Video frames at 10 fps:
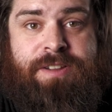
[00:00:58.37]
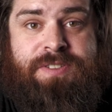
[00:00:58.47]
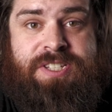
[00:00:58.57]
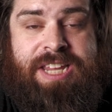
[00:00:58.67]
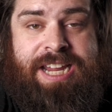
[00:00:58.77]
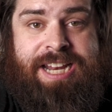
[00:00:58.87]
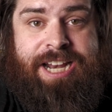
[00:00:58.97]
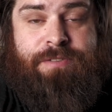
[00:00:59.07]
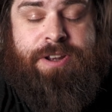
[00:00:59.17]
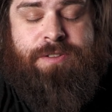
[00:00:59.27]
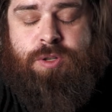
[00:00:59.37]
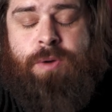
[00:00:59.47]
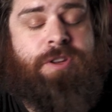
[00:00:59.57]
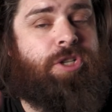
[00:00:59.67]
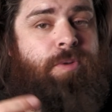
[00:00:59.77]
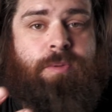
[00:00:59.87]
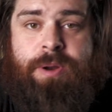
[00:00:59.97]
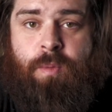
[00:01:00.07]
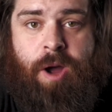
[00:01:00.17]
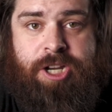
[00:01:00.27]
seen any of the videos, or if you just want to
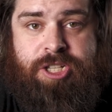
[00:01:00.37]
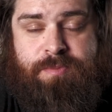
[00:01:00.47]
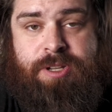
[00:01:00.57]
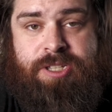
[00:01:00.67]
rewatch them, because